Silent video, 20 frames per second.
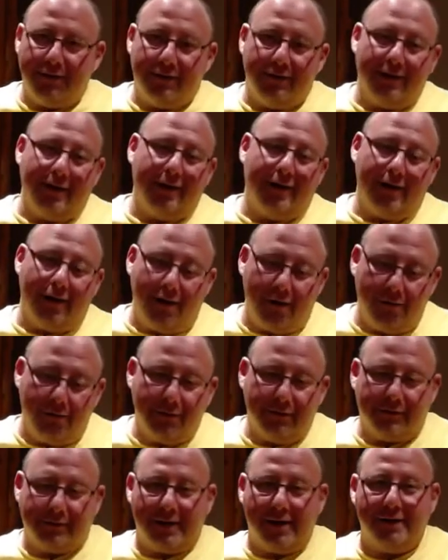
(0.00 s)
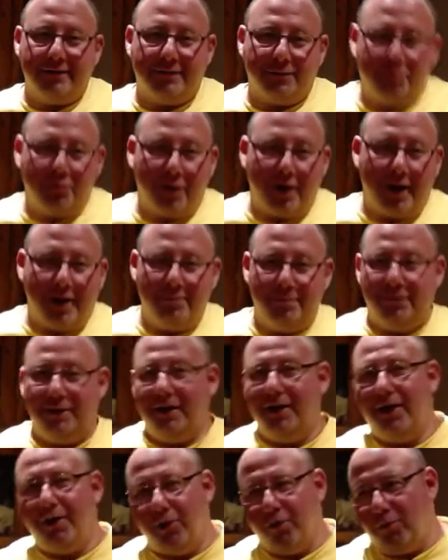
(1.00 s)
they're like, "Oh, this guy's a problem."
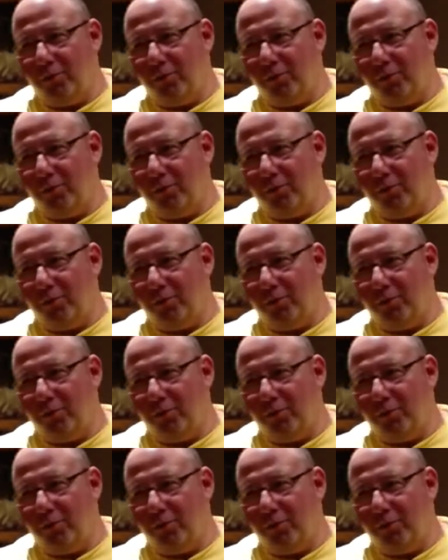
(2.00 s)
The other